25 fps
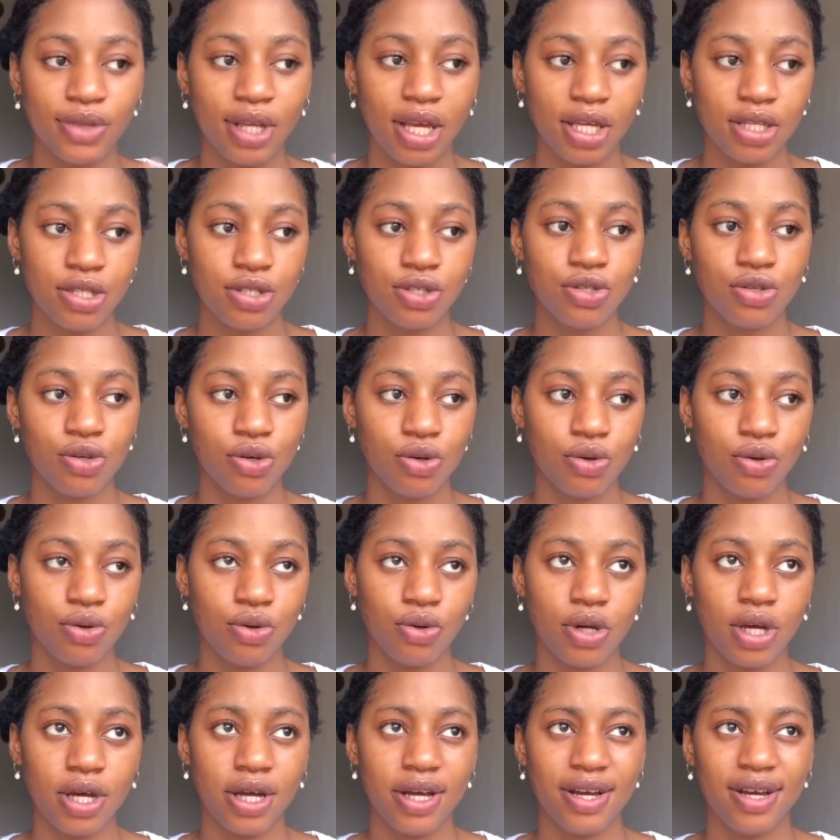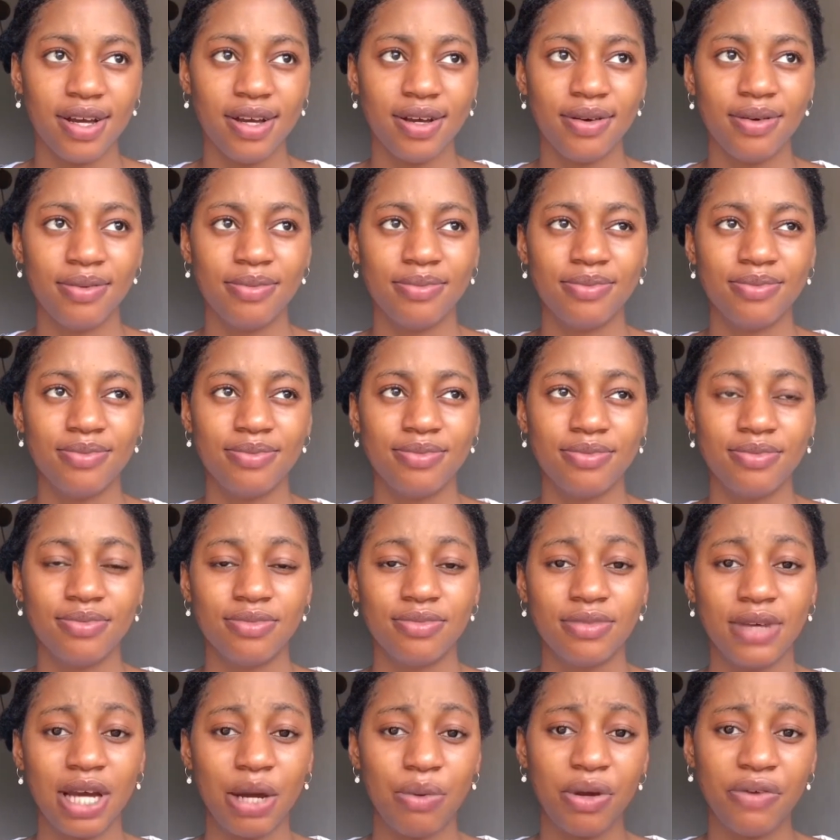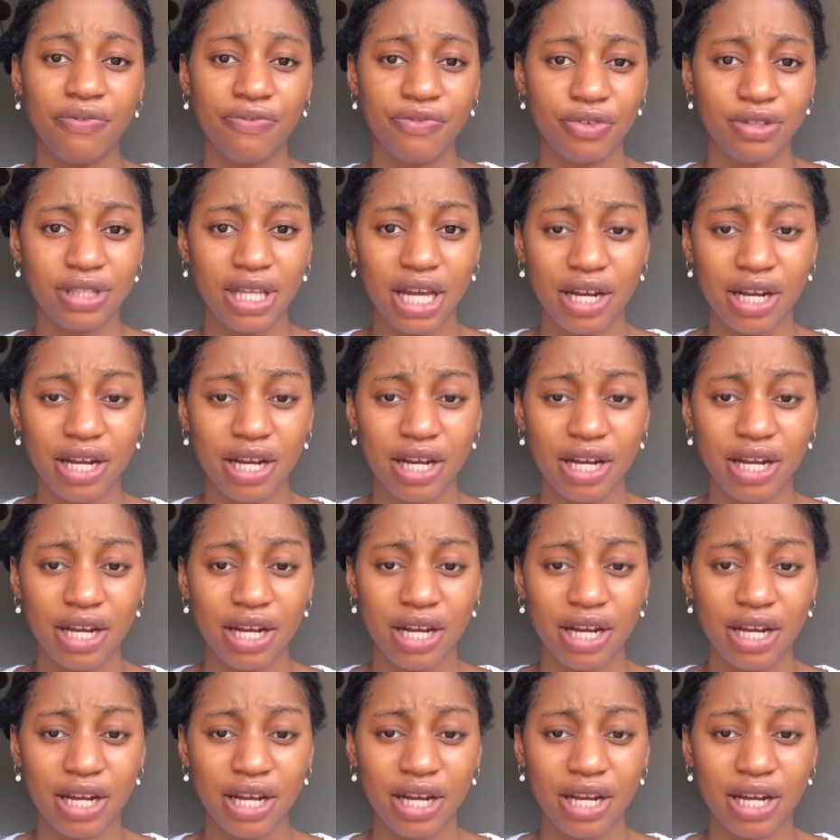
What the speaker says: So I went for that